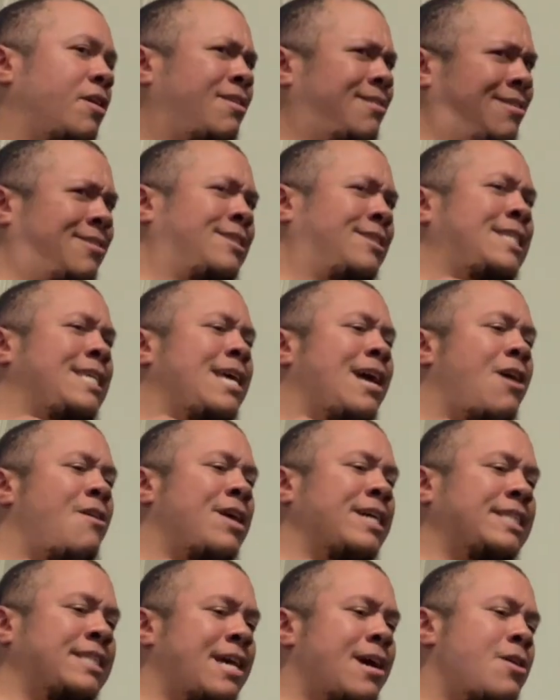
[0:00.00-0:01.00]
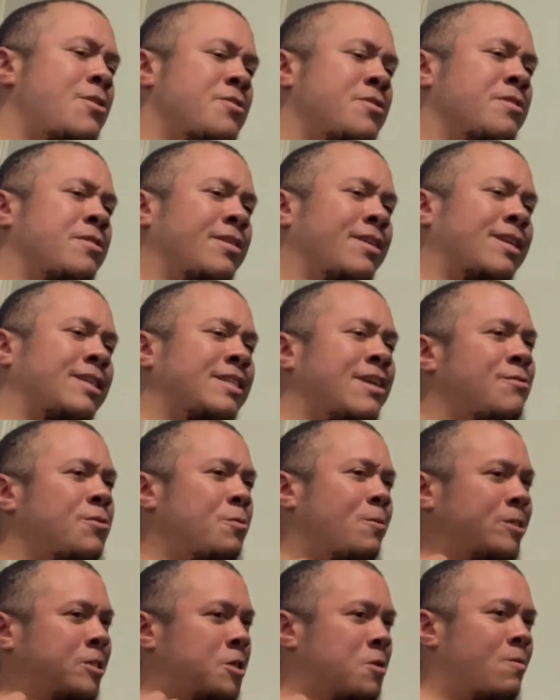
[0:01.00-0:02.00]
see how I sound, because every
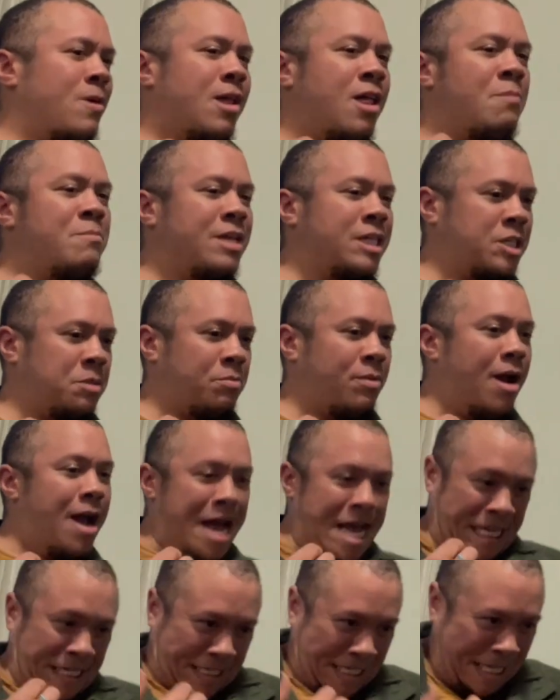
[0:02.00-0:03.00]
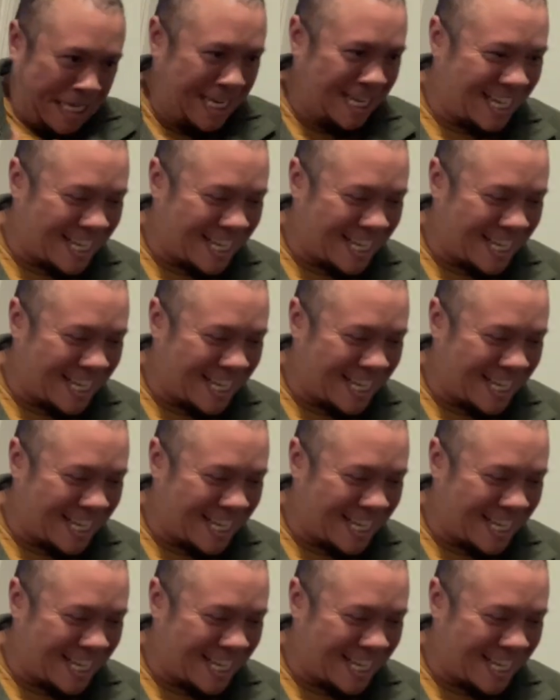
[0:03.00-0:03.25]
once in a while I'll be surprised.